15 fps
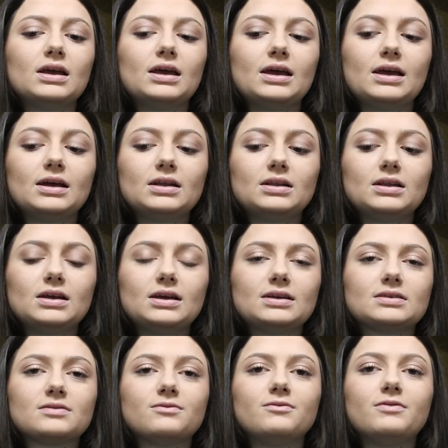It
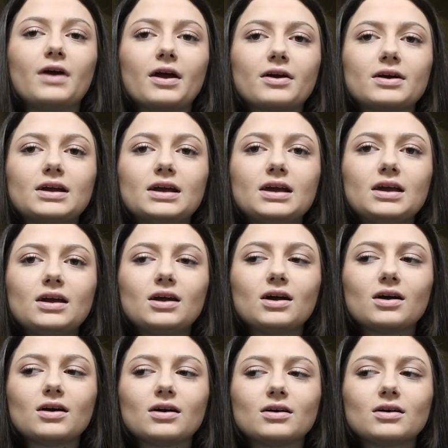is very